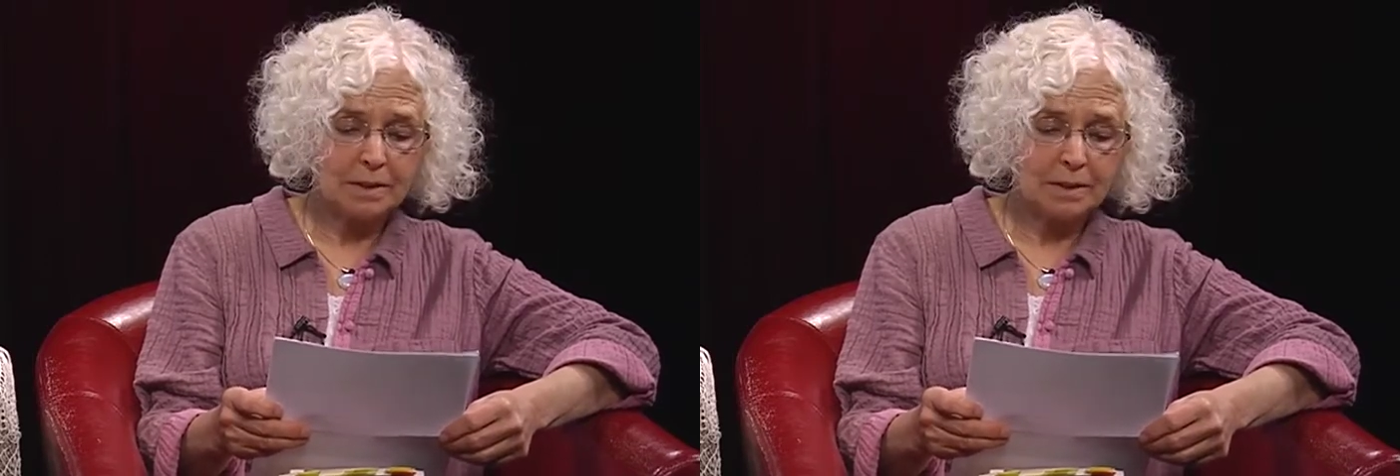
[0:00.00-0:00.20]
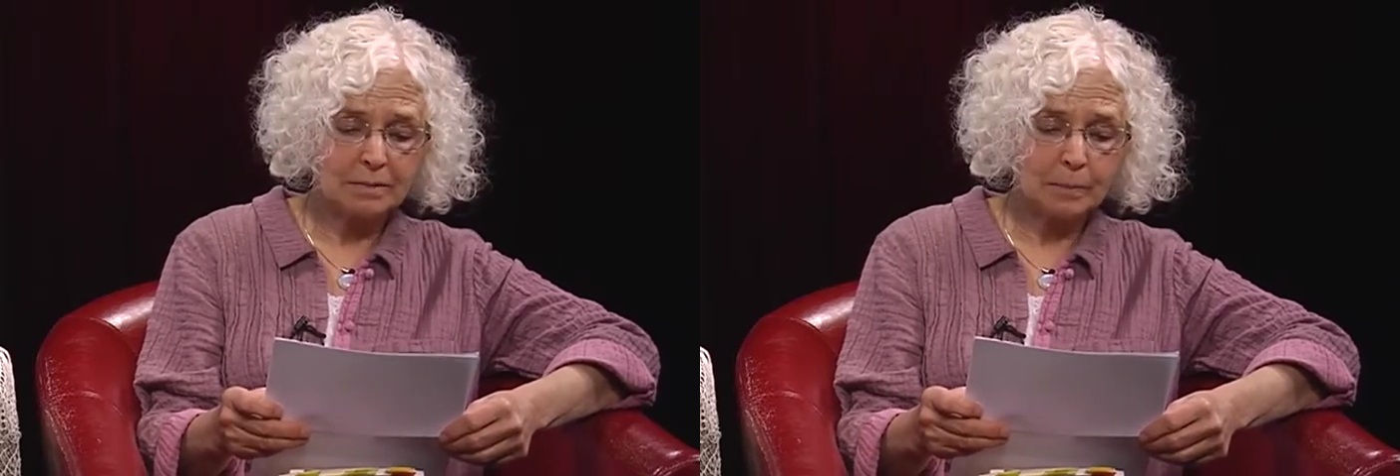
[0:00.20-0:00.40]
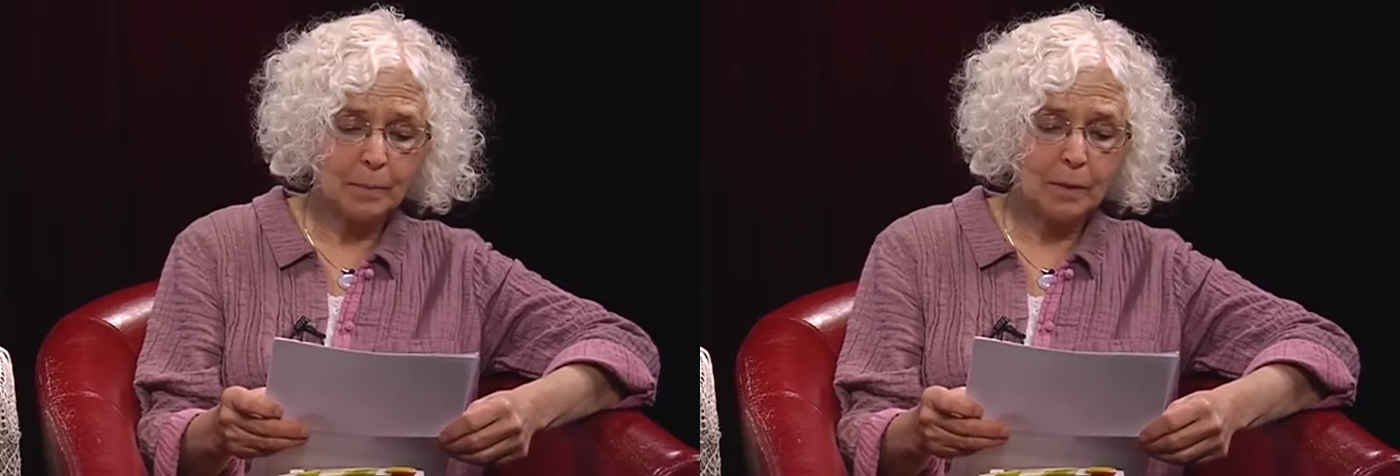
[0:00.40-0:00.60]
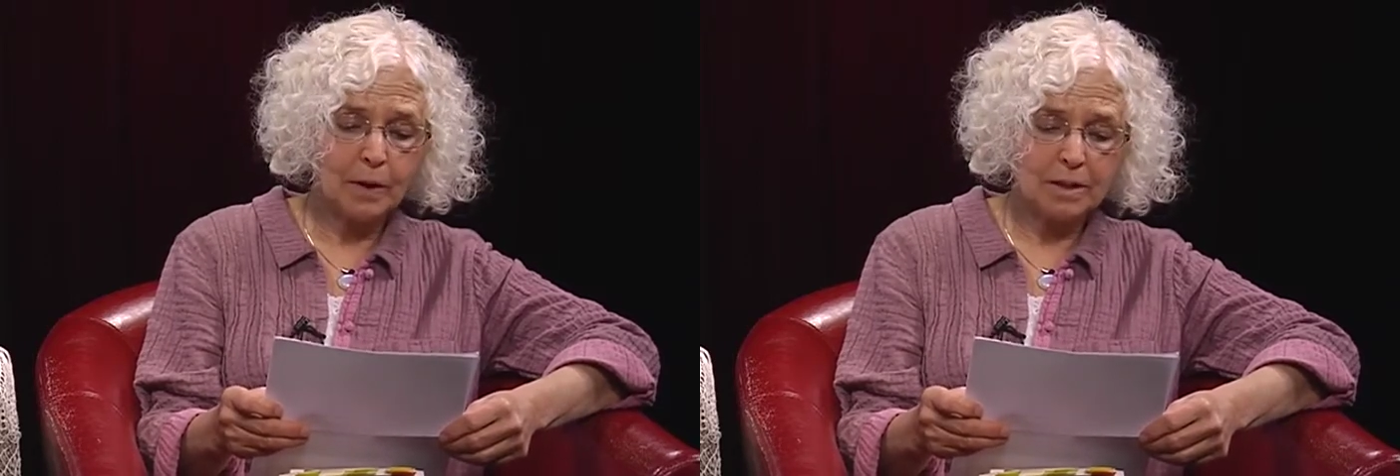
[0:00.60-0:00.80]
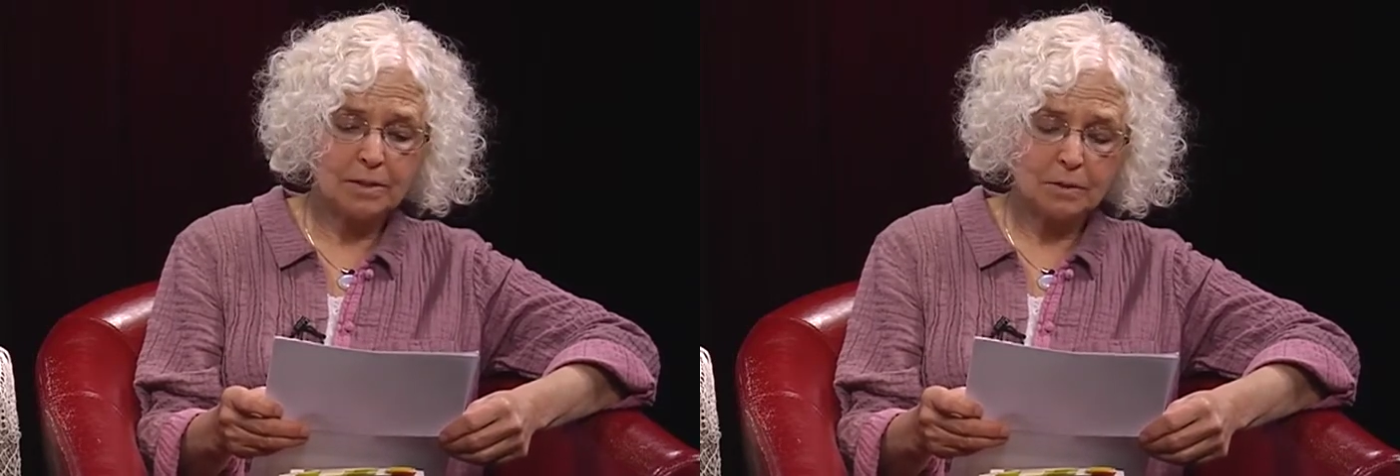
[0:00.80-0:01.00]
that
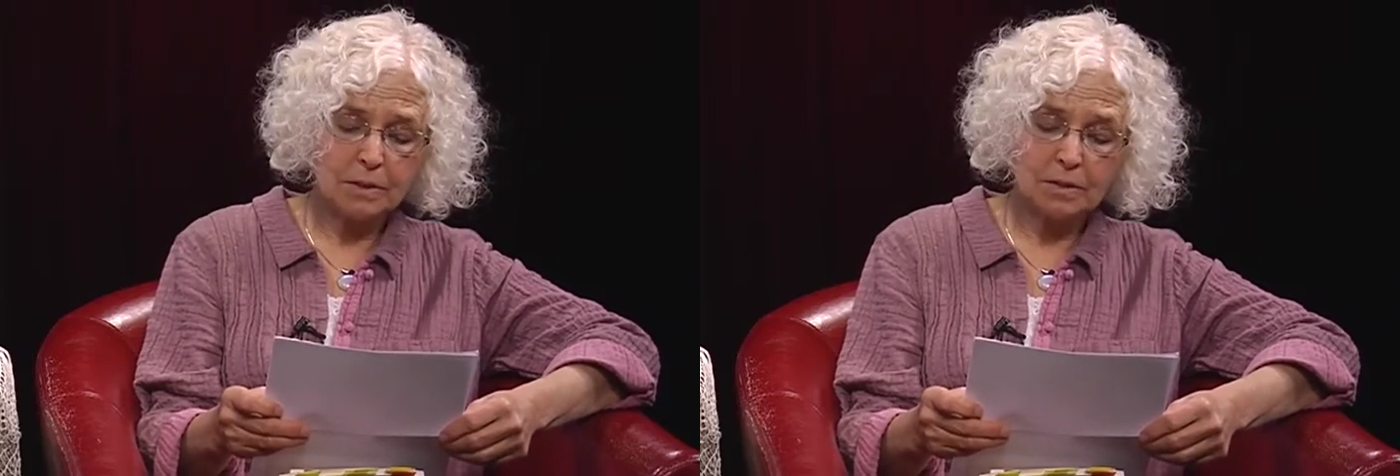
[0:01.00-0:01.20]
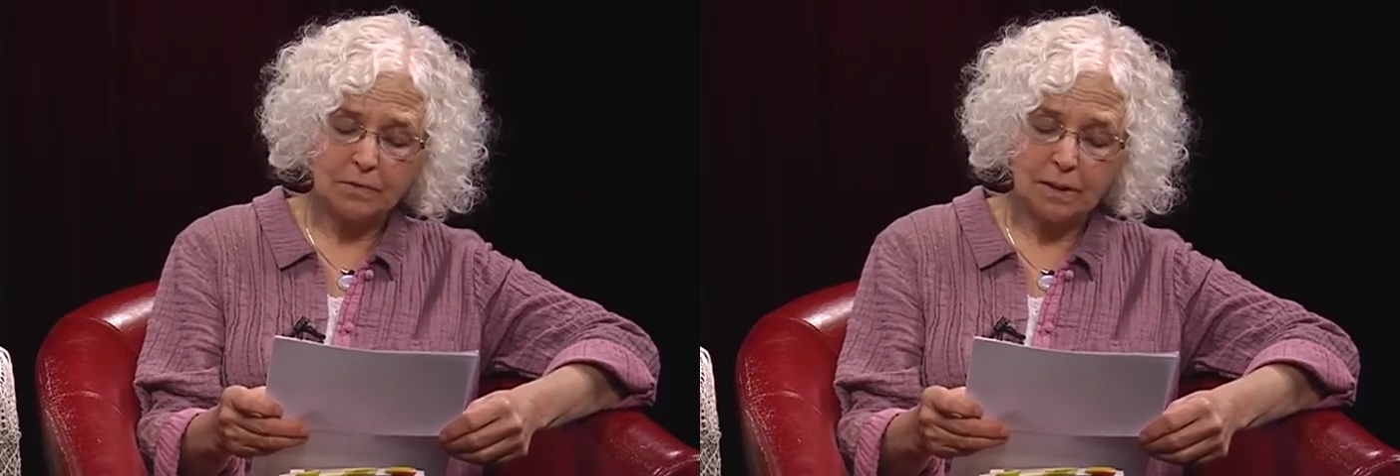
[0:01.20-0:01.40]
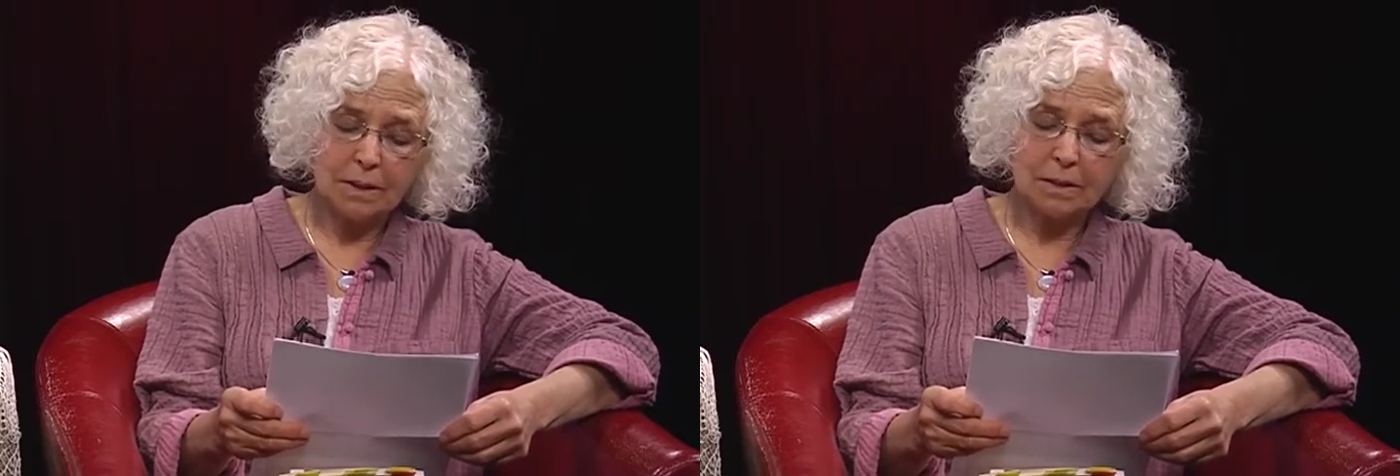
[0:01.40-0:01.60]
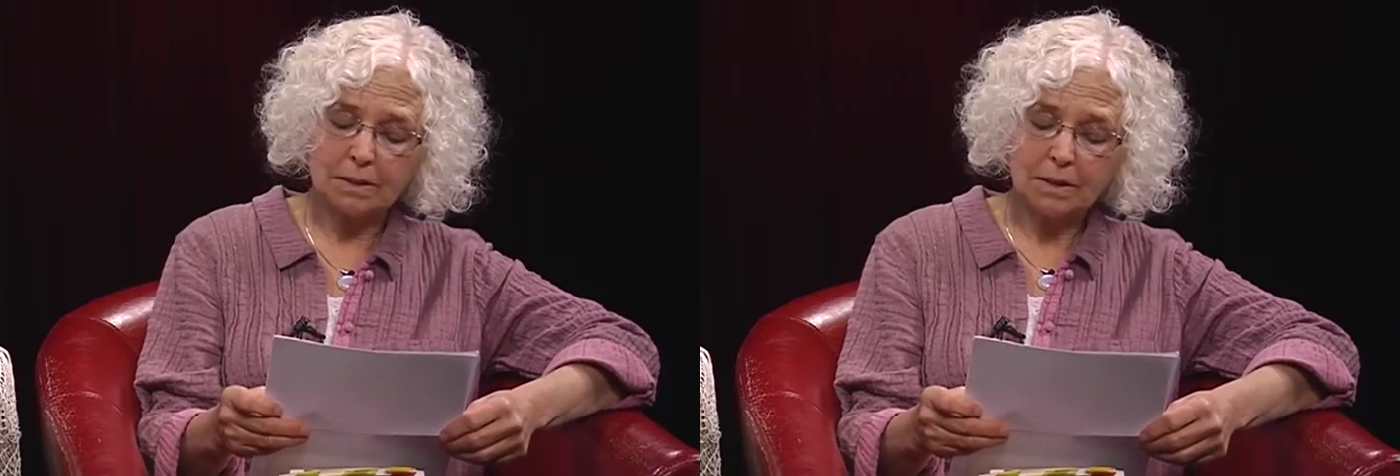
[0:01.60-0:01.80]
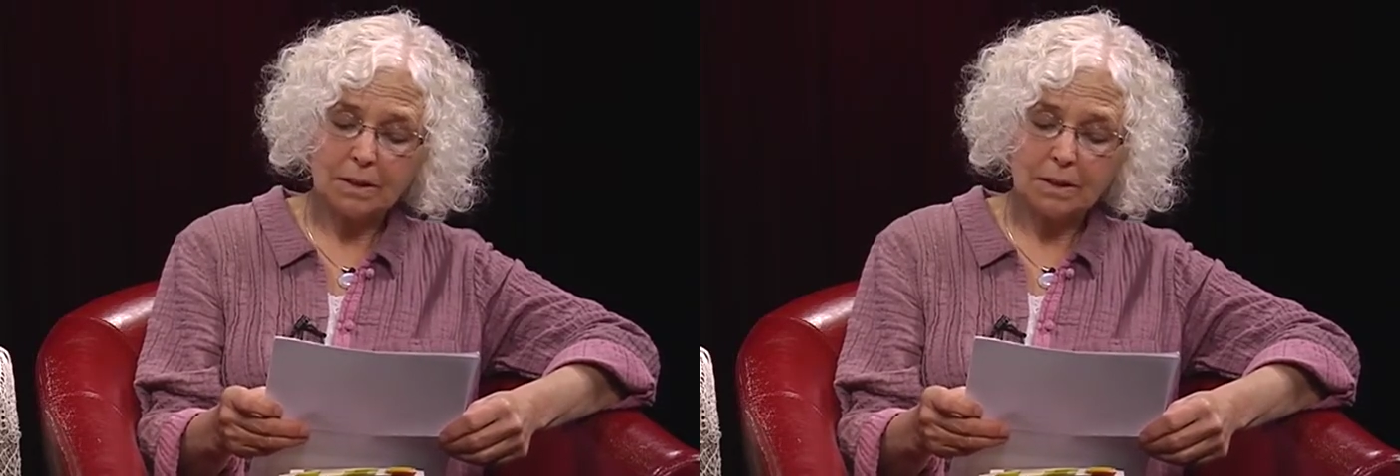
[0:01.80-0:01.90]
brought us to his feet and